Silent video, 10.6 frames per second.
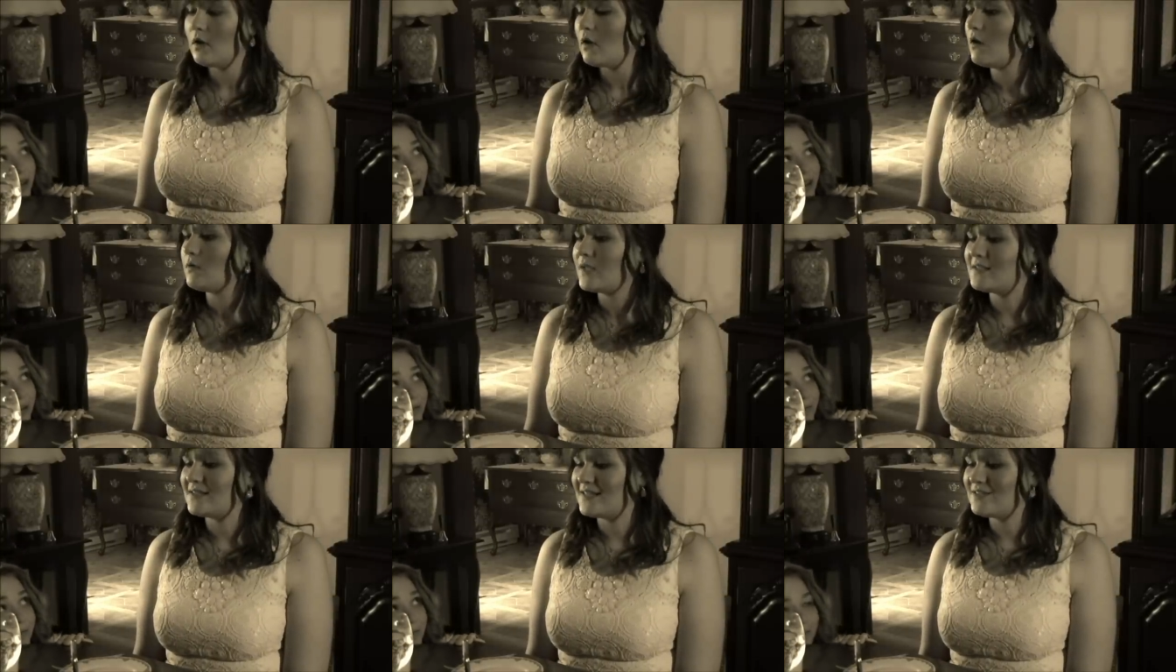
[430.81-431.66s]
Oh,
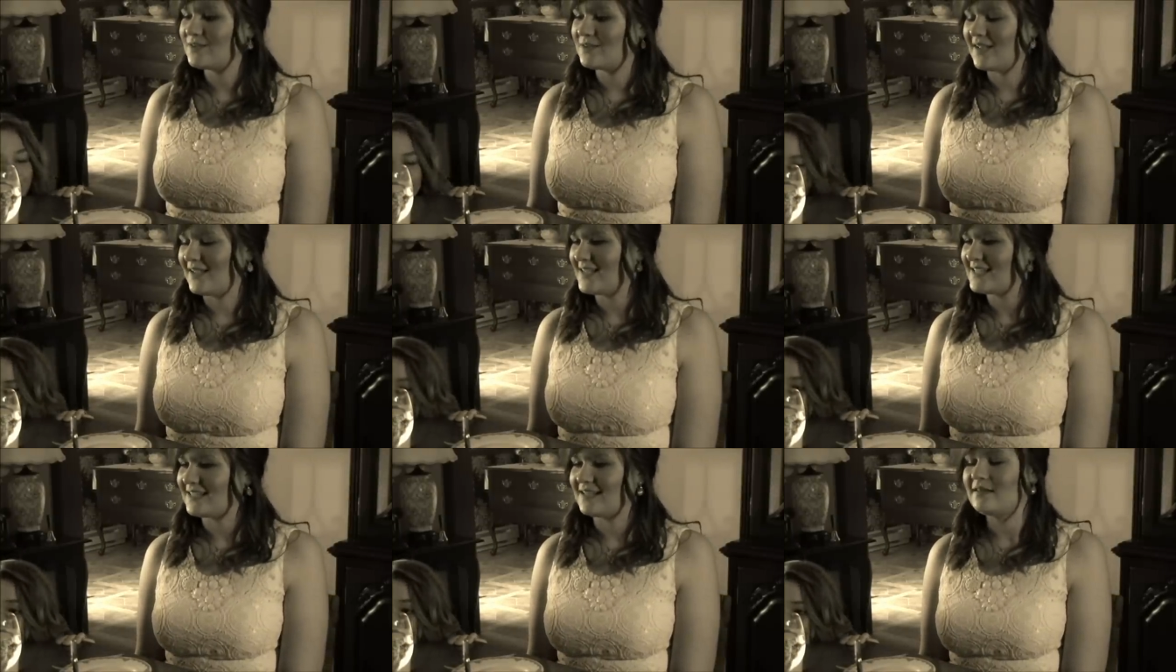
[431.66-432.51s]
yes, it is good cake,
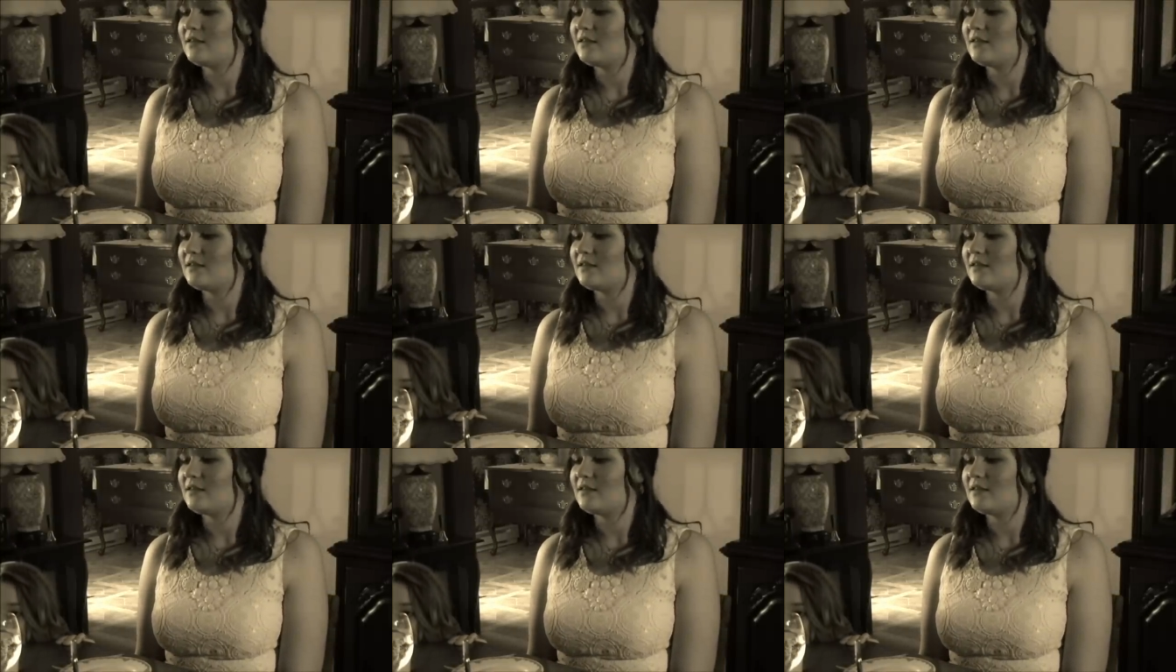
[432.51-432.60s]
isn't it?